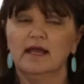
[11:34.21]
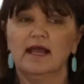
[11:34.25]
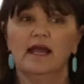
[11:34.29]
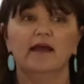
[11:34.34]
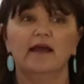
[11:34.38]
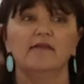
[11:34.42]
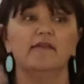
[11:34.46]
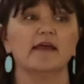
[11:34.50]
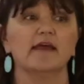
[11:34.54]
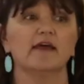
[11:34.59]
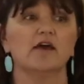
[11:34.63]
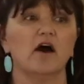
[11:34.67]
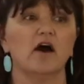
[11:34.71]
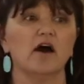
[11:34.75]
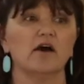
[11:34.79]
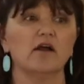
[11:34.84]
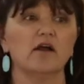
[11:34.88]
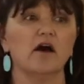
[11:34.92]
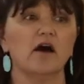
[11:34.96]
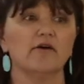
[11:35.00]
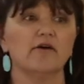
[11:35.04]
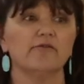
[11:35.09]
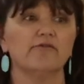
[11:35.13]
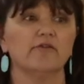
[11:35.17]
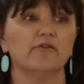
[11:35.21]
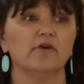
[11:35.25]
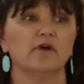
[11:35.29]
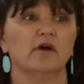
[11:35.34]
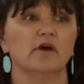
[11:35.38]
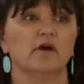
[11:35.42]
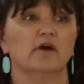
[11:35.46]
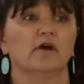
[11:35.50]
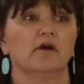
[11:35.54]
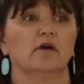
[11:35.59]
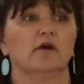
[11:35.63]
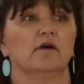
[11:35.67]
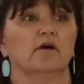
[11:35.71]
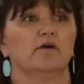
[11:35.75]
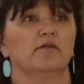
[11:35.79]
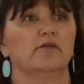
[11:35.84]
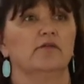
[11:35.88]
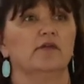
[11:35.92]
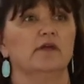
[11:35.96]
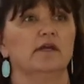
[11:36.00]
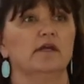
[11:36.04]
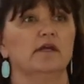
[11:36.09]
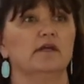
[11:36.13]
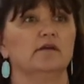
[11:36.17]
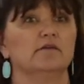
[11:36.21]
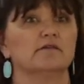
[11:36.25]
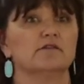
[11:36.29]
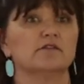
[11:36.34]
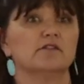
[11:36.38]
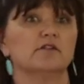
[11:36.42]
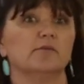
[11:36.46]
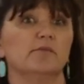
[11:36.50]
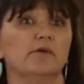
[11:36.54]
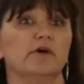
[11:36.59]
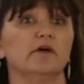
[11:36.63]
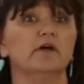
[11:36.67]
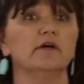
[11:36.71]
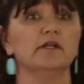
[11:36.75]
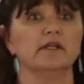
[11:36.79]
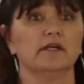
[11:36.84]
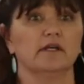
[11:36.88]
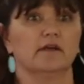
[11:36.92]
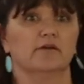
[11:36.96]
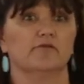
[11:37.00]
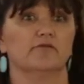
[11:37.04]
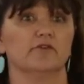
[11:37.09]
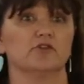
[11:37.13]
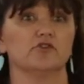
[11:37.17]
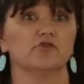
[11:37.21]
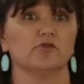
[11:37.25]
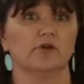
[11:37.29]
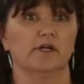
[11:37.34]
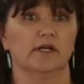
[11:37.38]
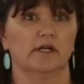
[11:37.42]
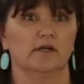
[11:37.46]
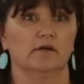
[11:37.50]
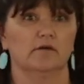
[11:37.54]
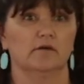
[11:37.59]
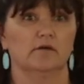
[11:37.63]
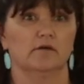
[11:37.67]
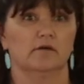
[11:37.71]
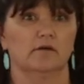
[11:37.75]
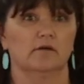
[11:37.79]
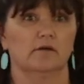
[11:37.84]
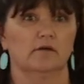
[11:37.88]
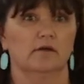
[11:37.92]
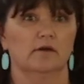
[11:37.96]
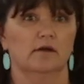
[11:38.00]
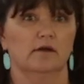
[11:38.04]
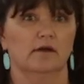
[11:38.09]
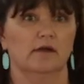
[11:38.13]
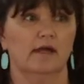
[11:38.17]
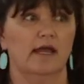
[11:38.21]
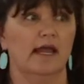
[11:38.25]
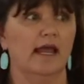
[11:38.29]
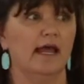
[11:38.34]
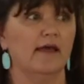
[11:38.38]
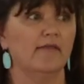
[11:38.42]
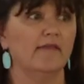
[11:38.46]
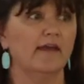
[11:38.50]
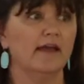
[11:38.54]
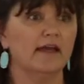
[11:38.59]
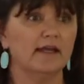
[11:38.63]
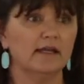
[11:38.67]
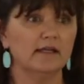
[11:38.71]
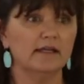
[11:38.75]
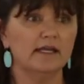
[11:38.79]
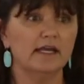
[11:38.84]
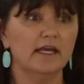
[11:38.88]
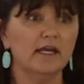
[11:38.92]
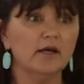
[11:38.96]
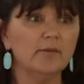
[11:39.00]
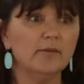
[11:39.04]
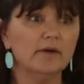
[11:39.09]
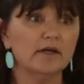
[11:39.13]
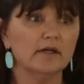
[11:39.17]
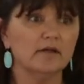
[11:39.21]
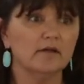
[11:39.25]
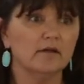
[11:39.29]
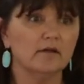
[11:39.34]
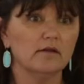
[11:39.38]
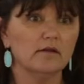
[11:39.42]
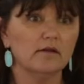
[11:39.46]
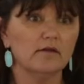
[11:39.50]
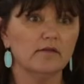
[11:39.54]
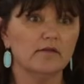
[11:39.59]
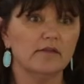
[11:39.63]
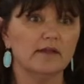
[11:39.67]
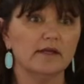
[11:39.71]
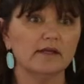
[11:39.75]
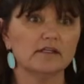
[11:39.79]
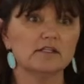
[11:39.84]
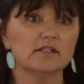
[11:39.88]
and they cut off the stability of the tree. And they inhibit the